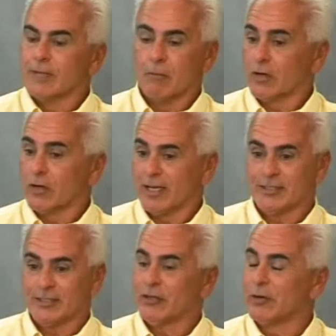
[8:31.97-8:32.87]
I'm not going to
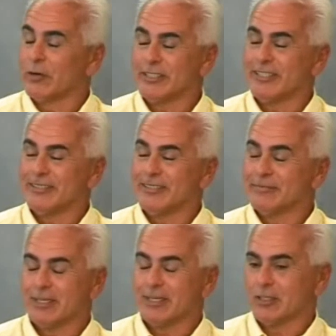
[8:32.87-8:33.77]
answer your question
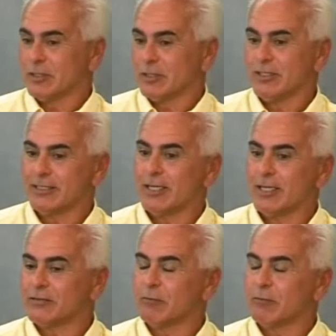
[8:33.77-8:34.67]
because what you just said
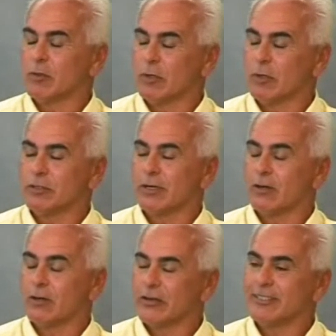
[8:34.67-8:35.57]
is someone was watching my
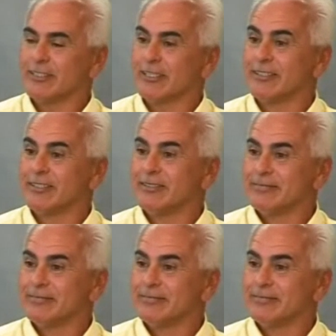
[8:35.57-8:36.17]
daughter, Casey.